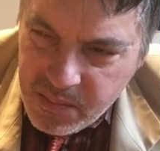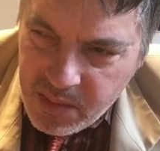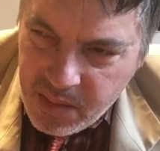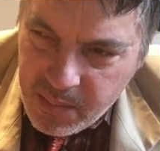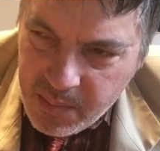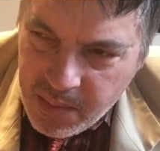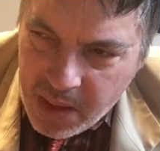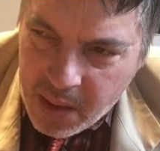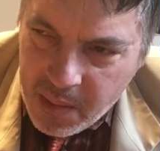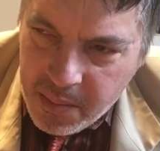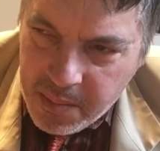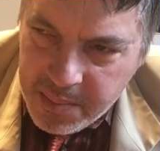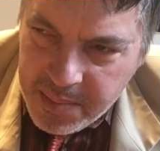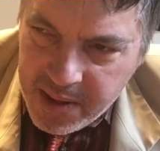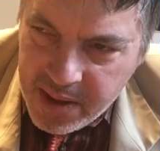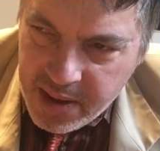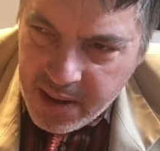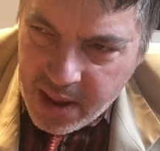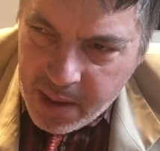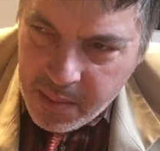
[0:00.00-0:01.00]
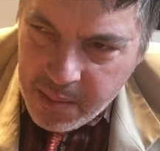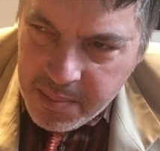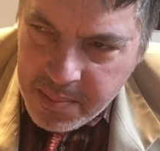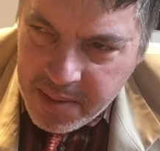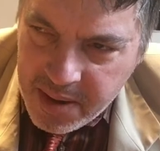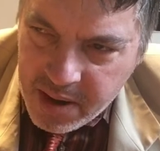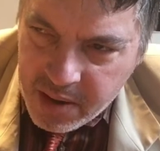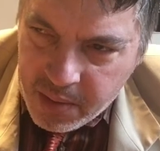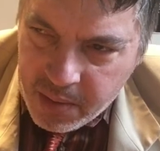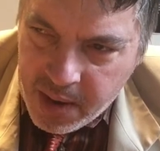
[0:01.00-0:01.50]
that would
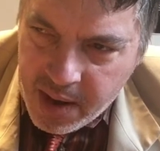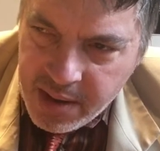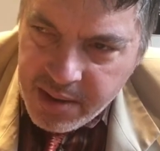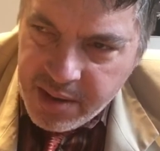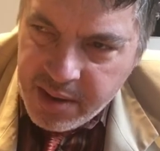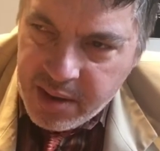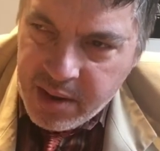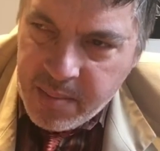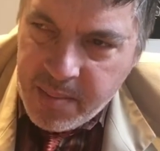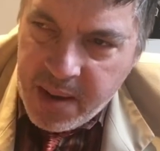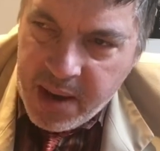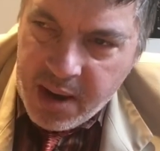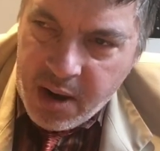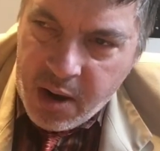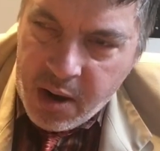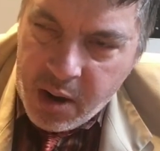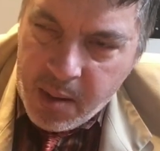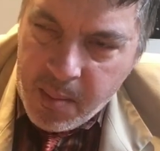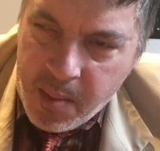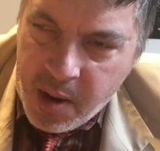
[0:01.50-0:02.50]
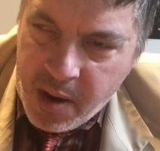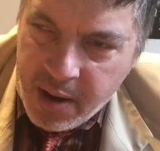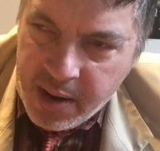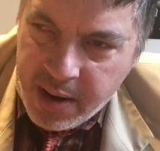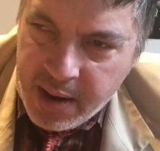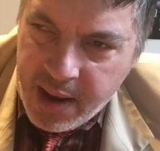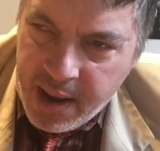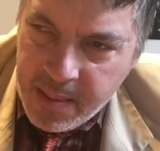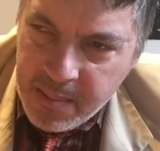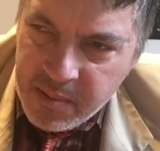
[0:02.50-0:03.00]
be a great thing to make a
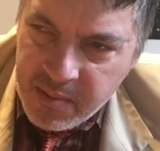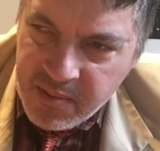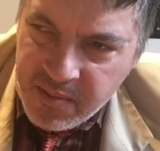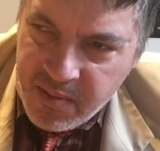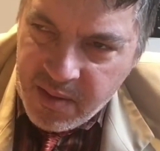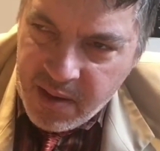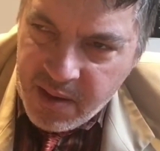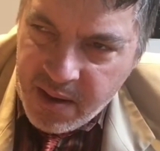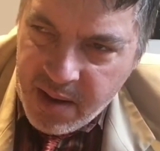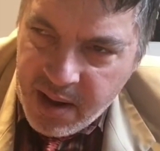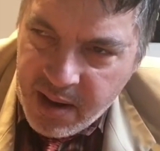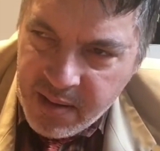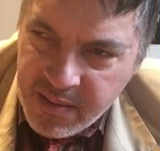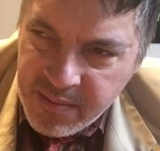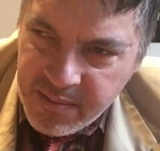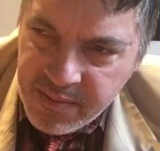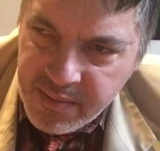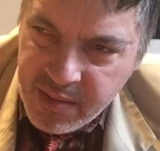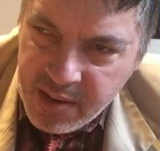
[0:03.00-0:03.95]
harmonic amplifier out of,